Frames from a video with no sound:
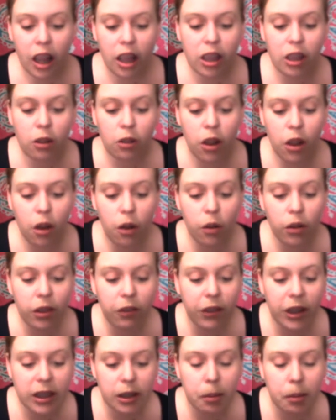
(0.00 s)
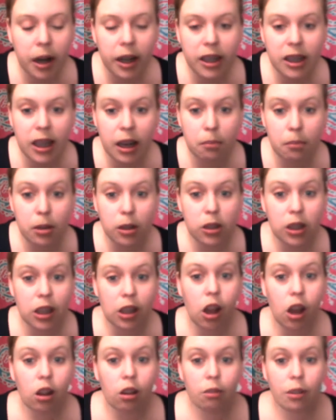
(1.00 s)
You know the face products that I'm using
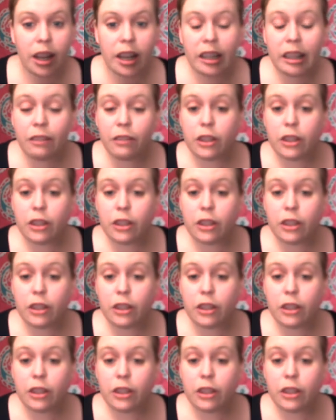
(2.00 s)
already.